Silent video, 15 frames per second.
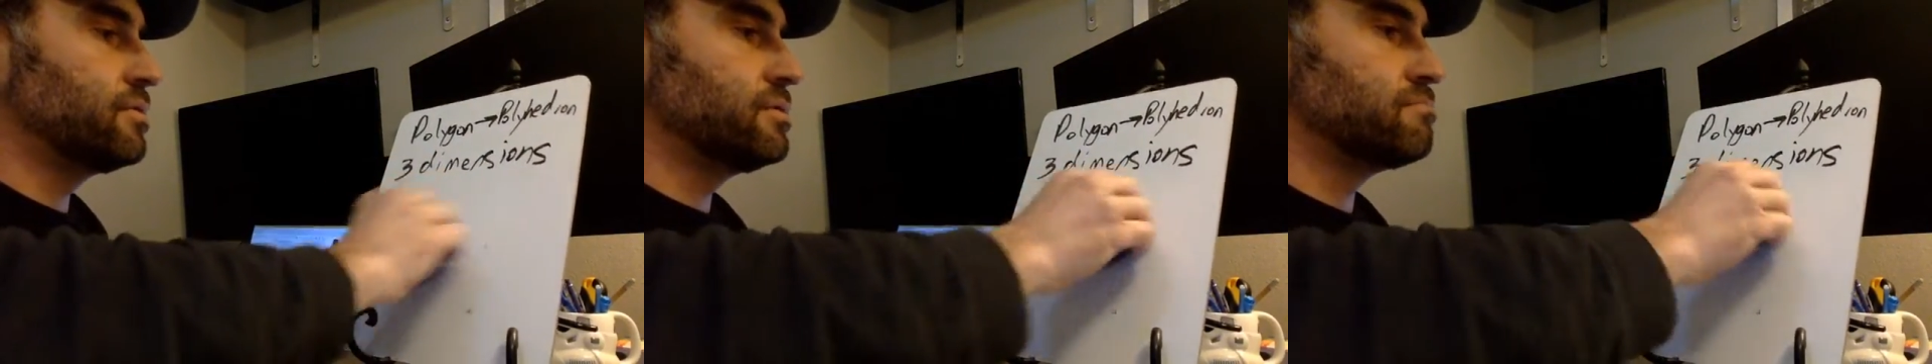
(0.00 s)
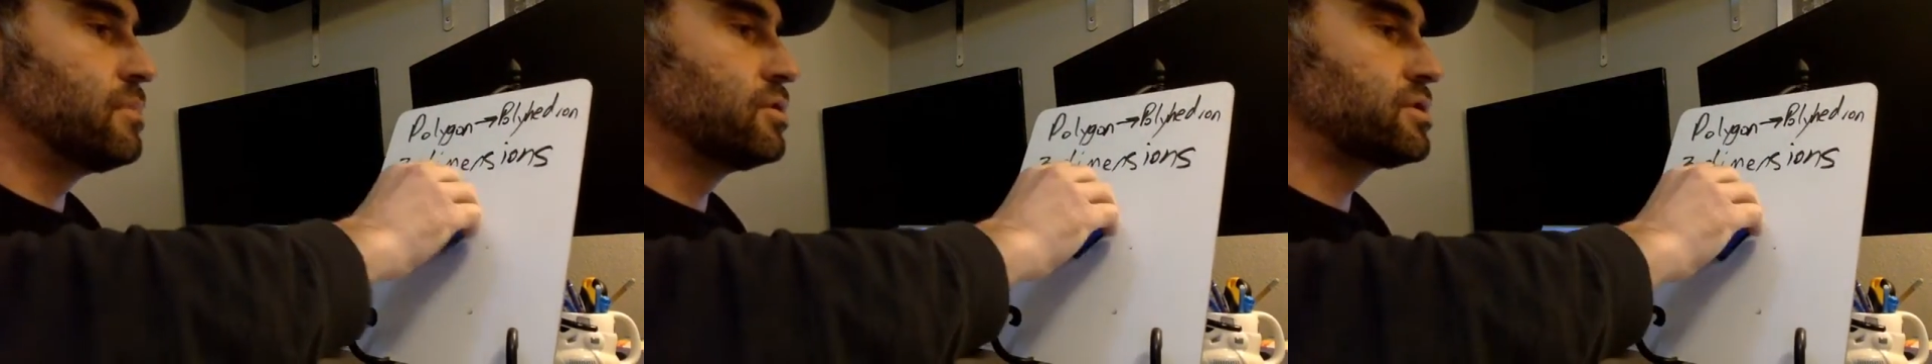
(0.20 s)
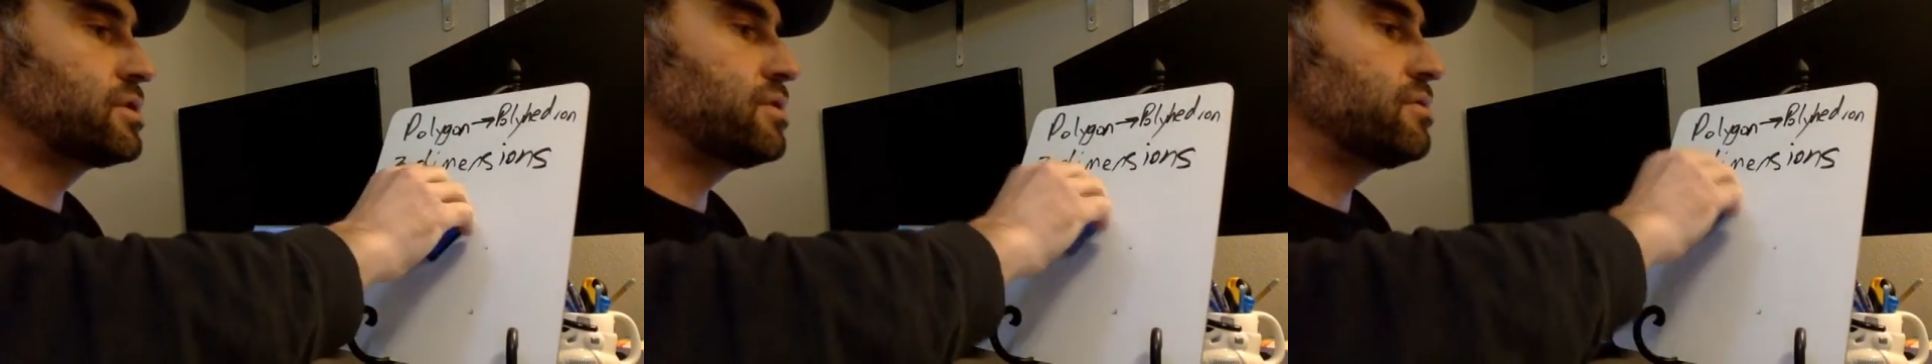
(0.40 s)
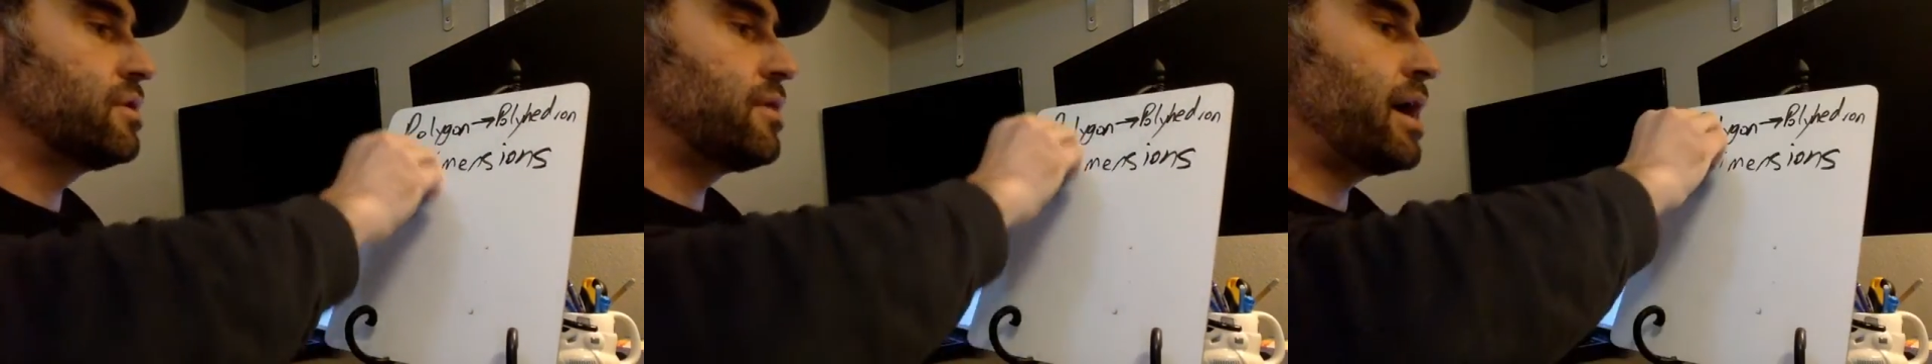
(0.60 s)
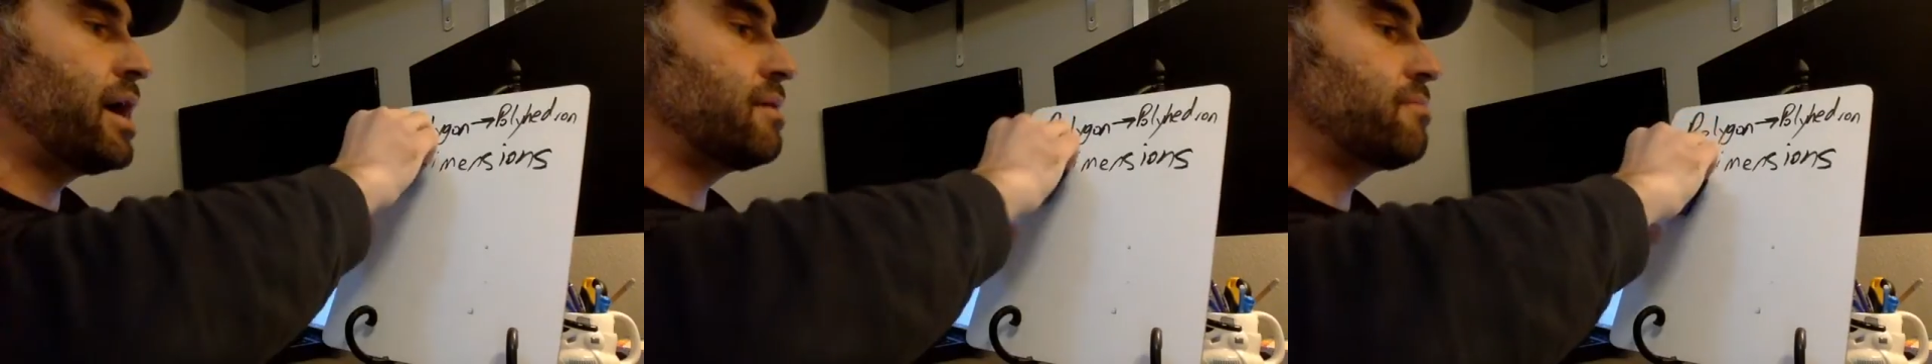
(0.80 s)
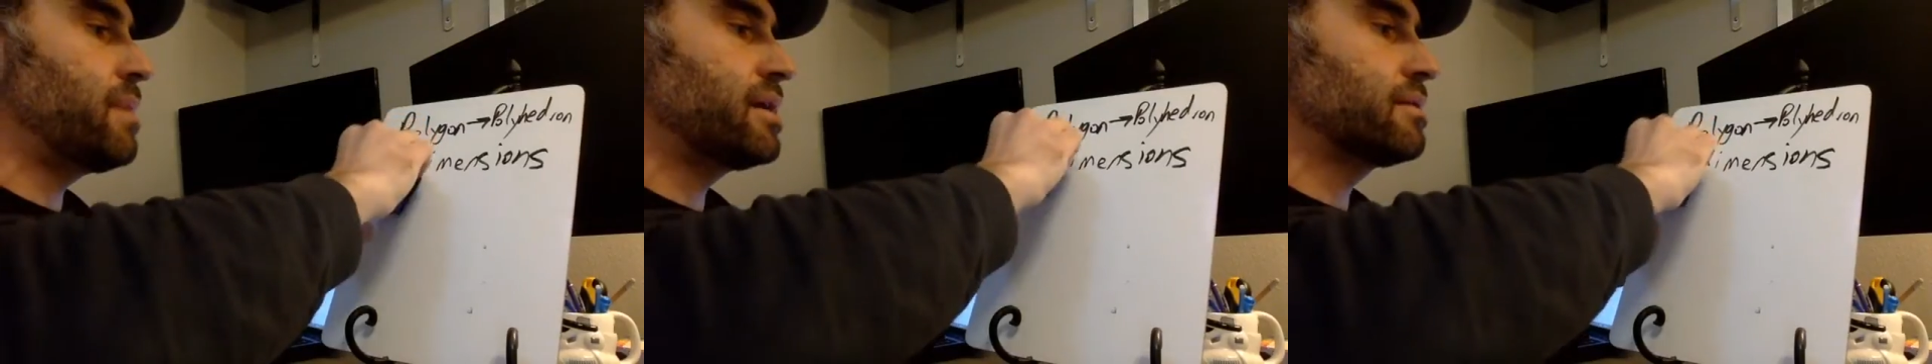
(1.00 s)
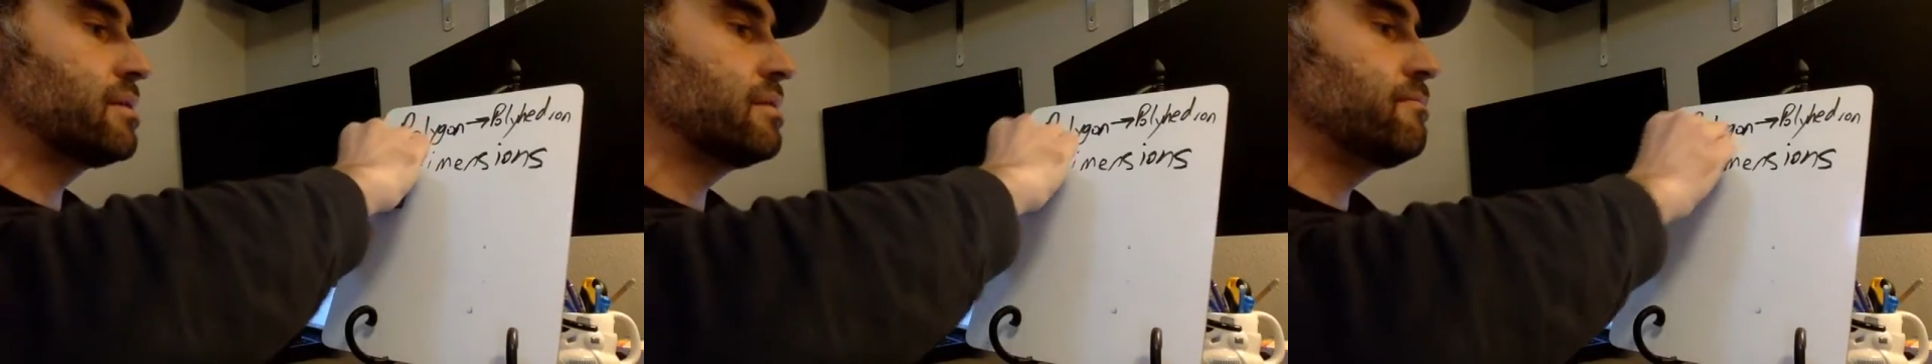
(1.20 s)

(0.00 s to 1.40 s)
Most of you know how to make them.